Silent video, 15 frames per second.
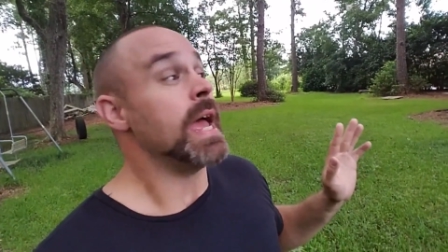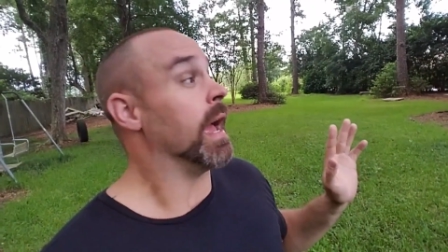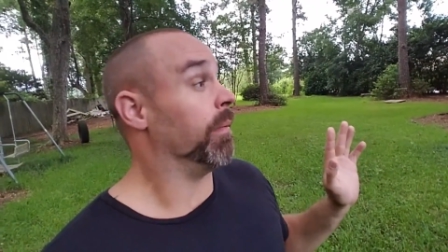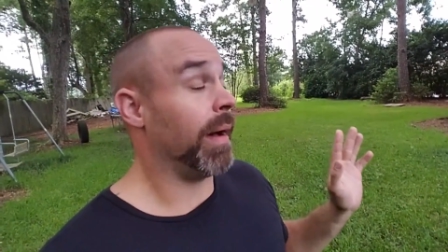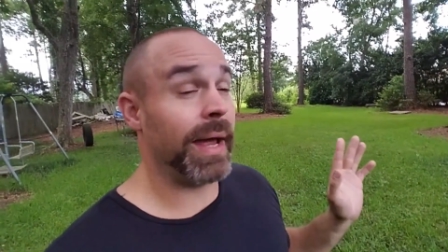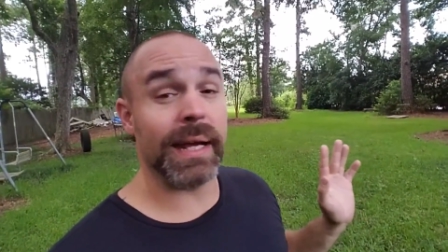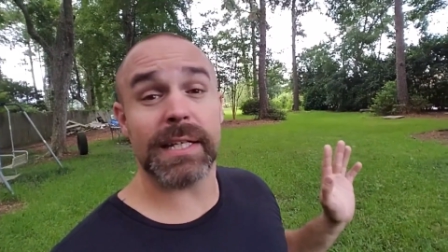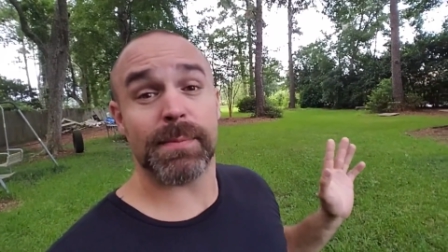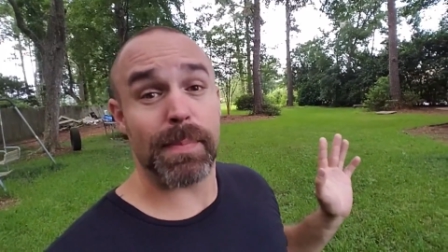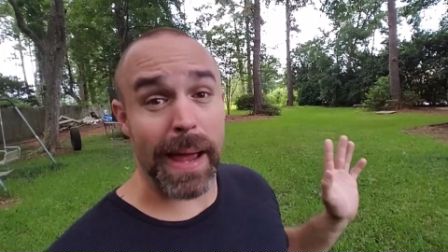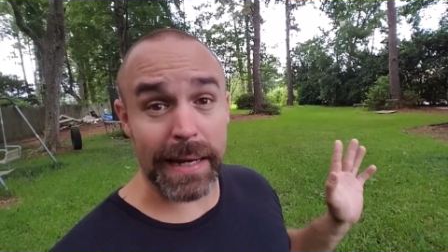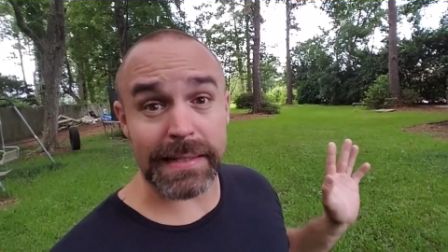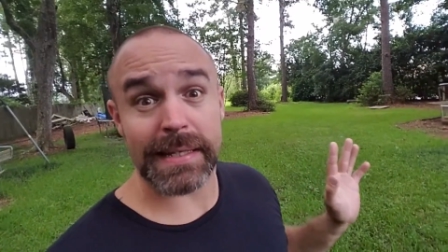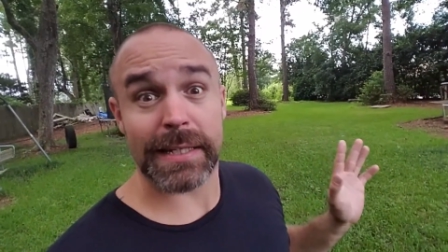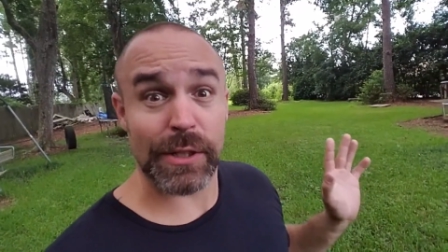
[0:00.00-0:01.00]
Am I
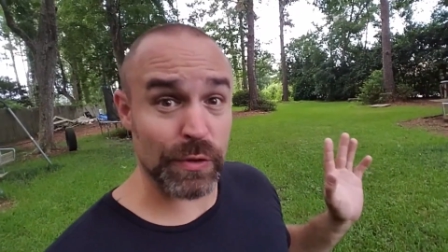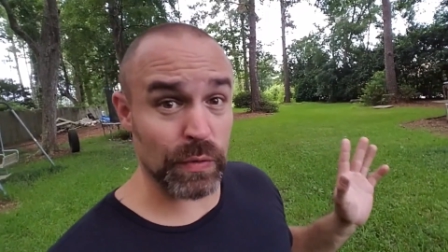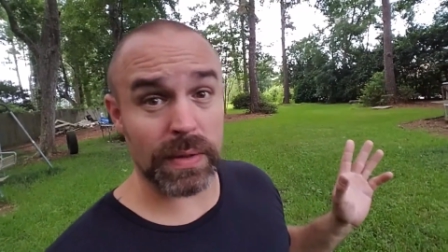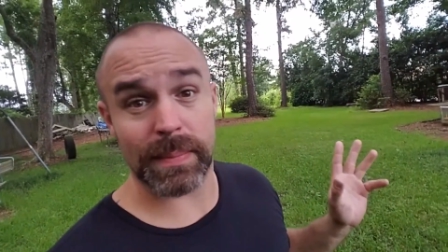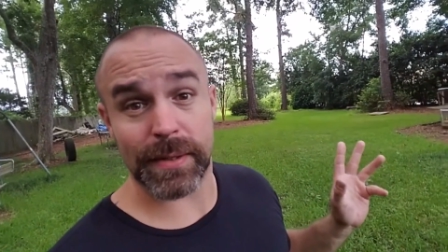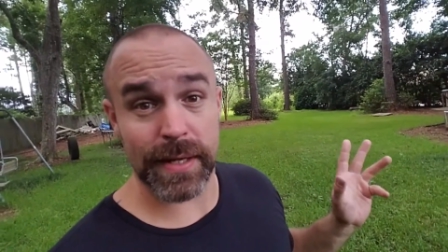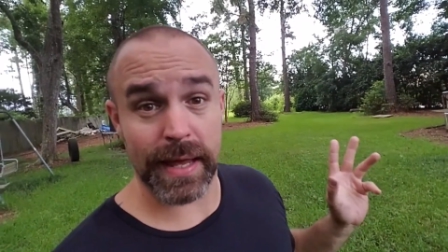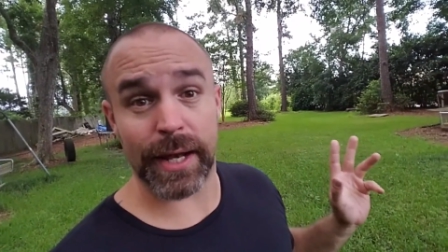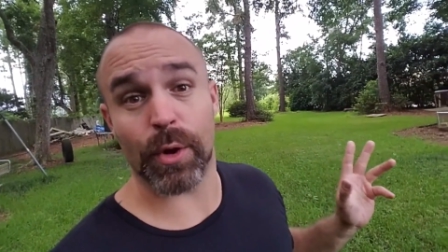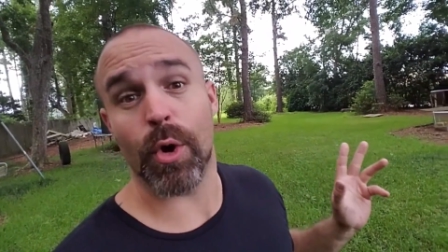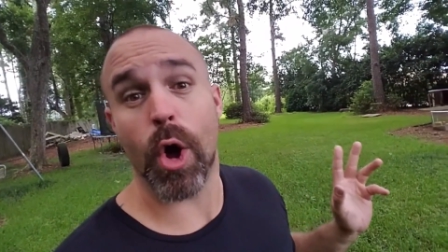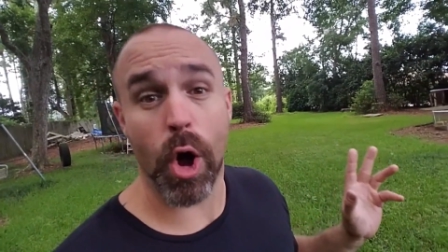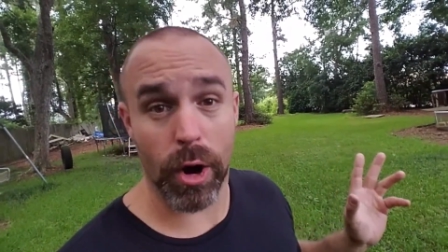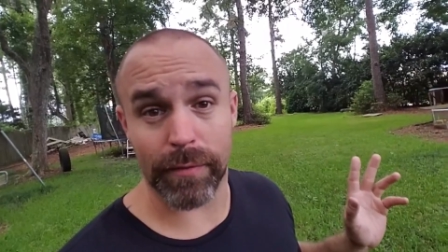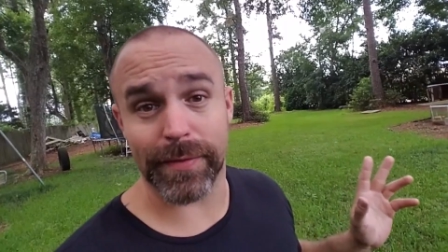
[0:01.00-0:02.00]
expecting a sweet potato
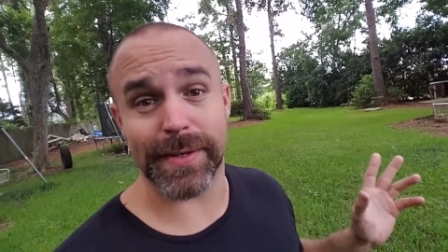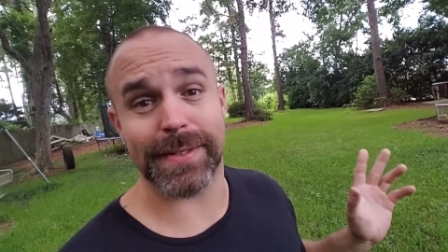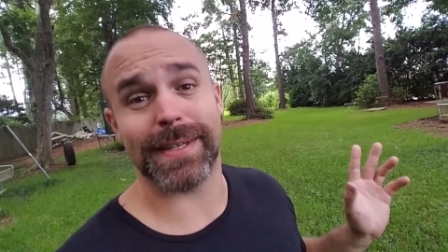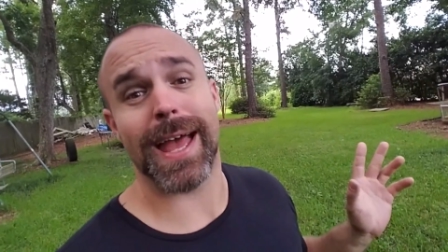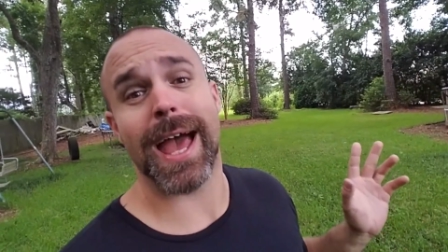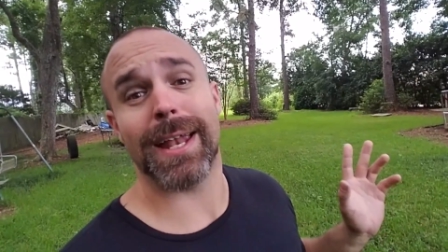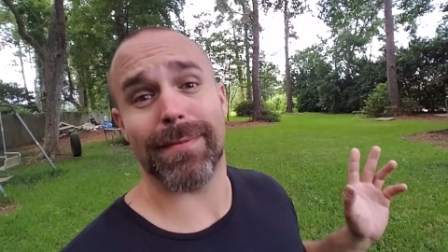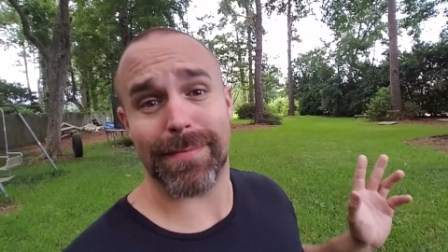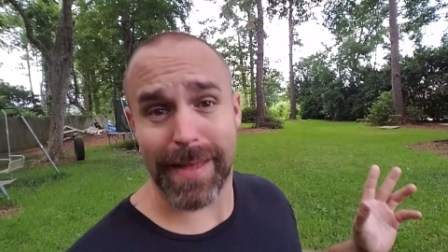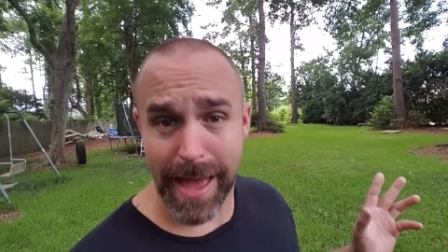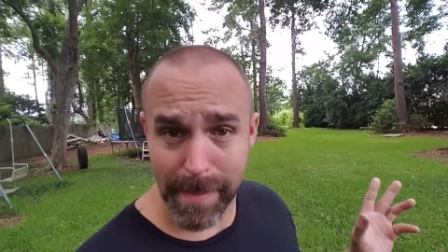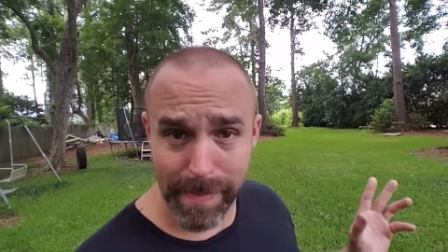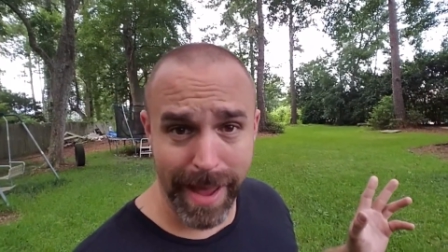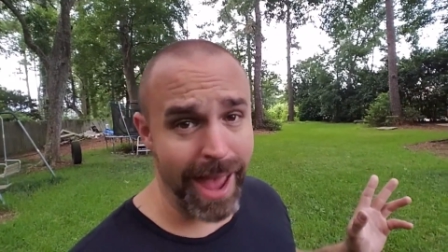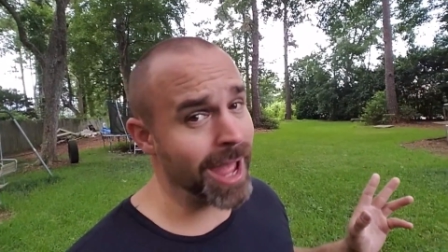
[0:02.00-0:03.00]
harvest out of
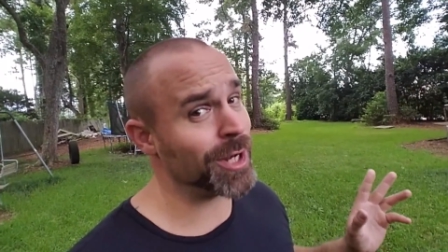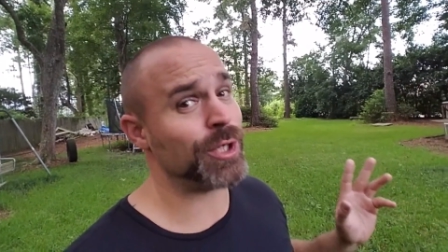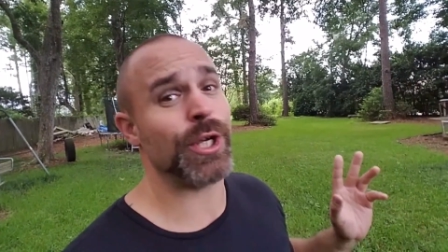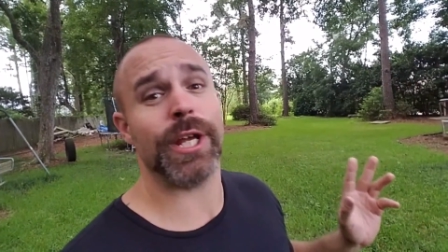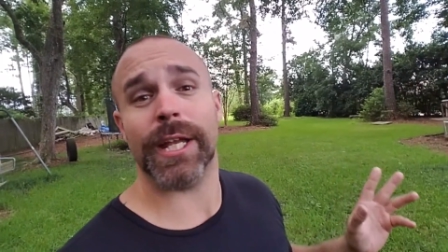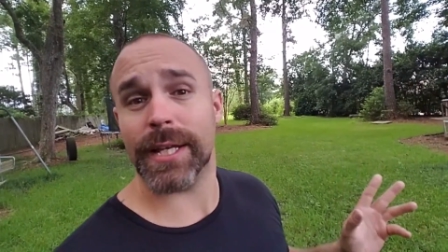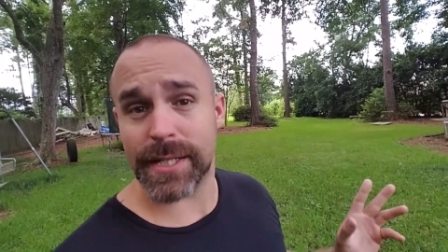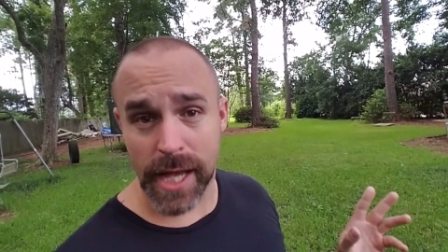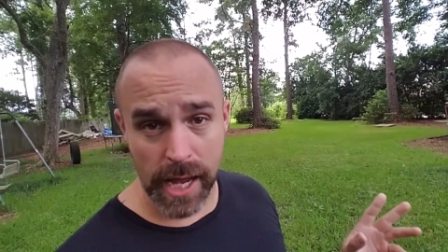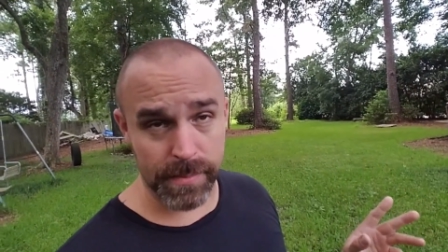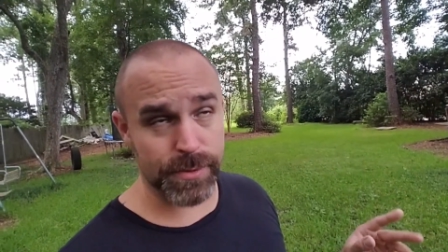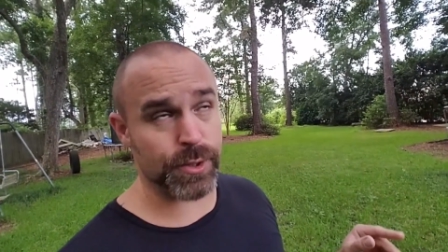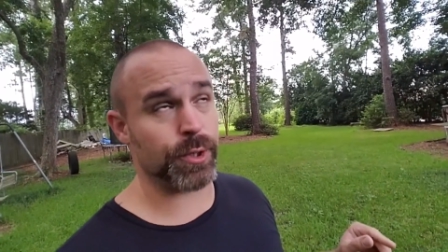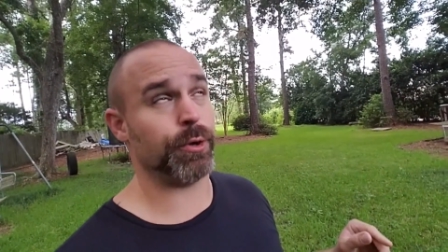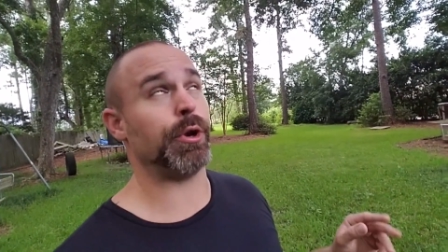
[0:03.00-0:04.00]
that patch
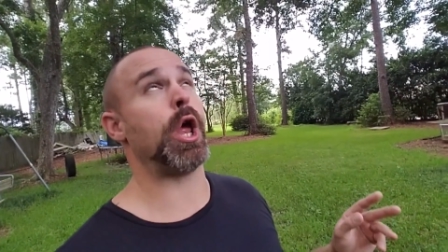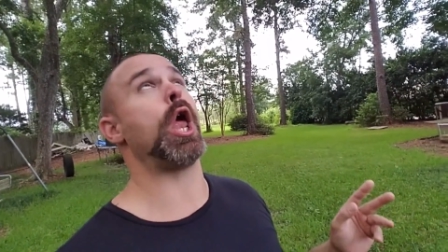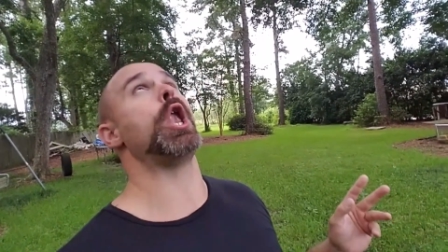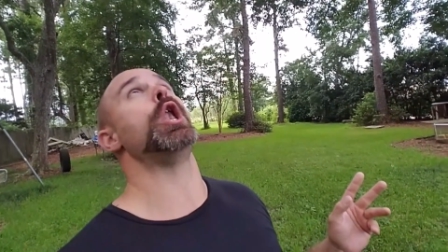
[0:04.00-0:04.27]
anytime soon?